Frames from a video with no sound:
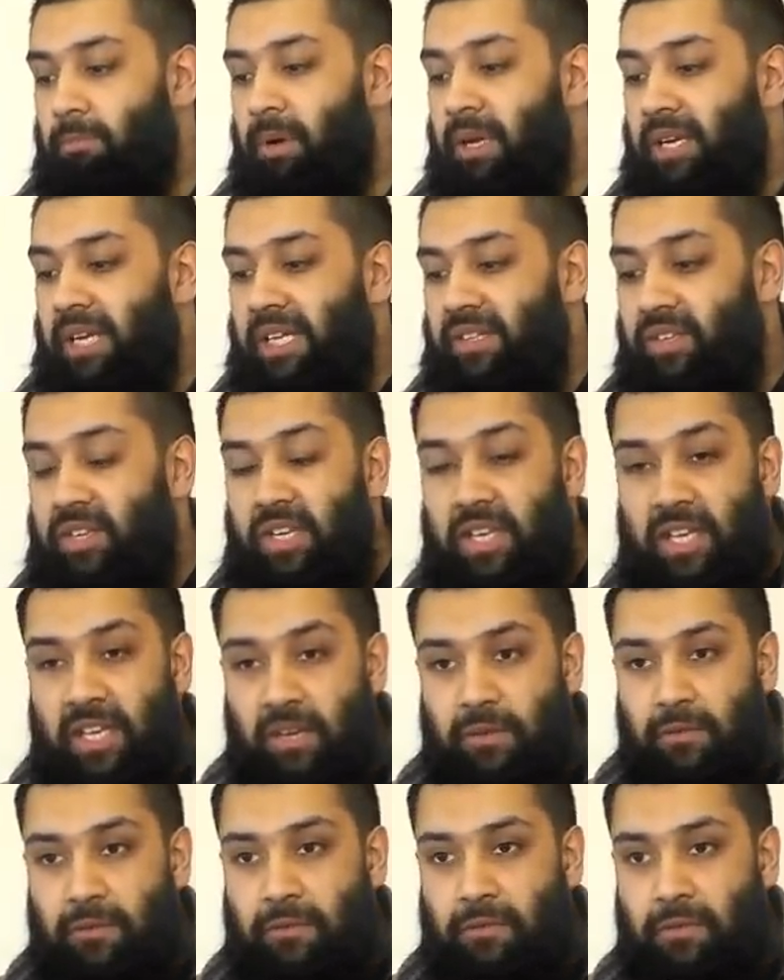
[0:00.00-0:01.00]
But
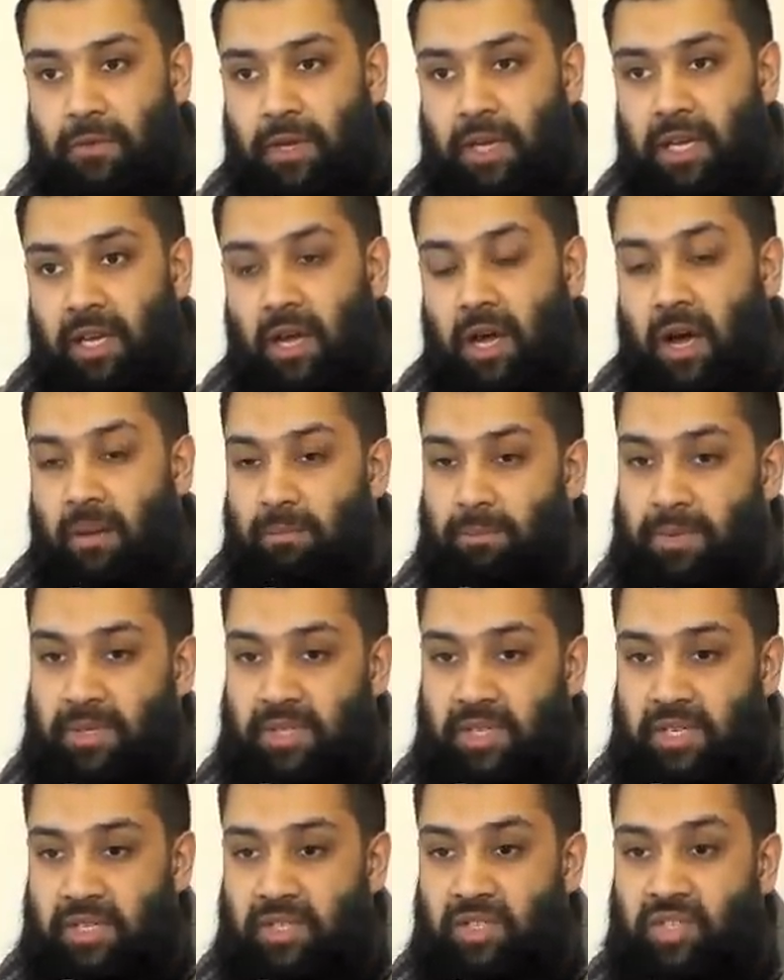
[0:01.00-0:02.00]
Latif
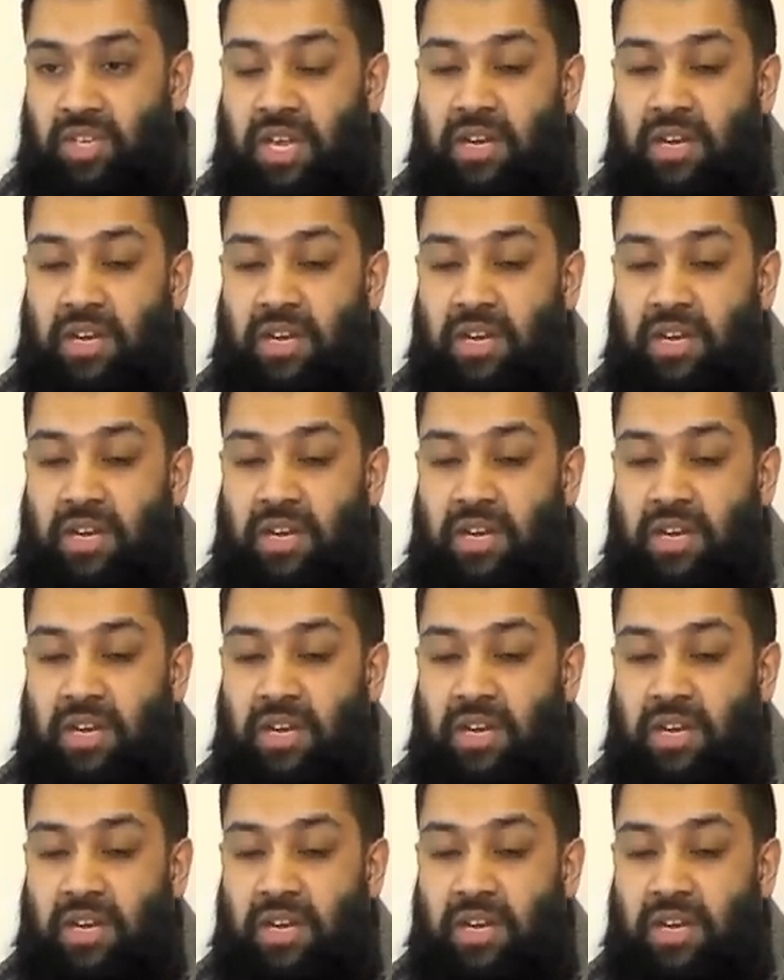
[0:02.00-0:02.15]
encompasses